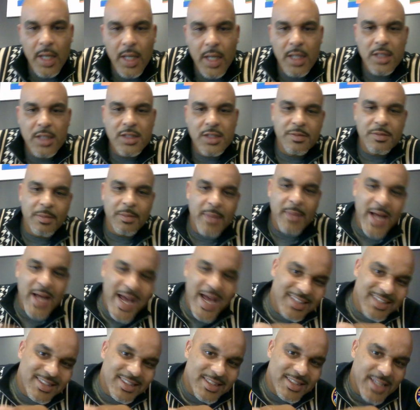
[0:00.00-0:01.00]

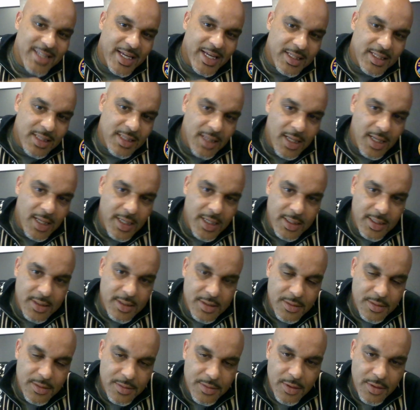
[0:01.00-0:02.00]
Smash that like and
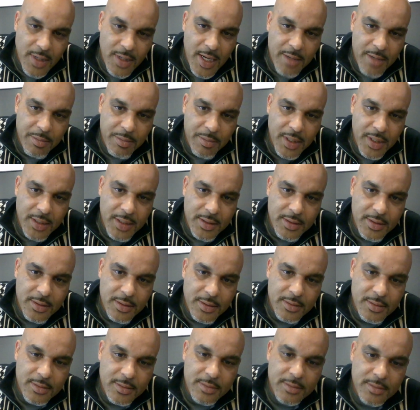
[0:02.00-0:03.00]
subscribe
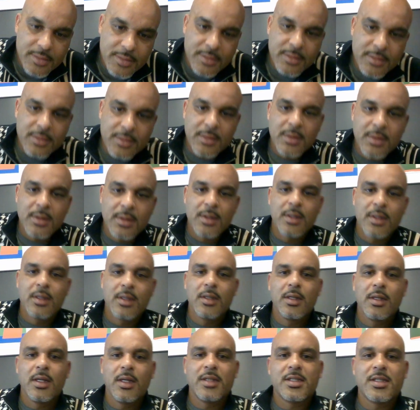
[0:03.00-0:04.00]
button,
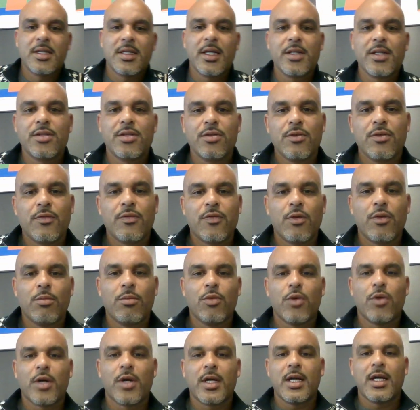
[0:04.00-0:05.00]
and stay tuned for
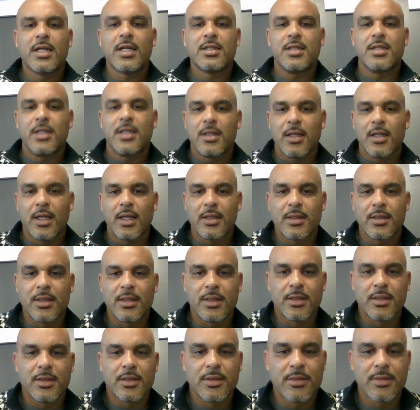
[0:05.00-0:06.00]
more content like
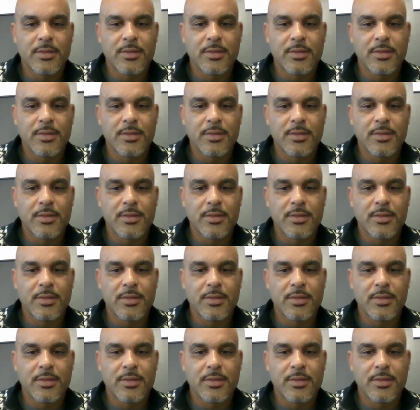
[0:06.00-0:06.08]
this.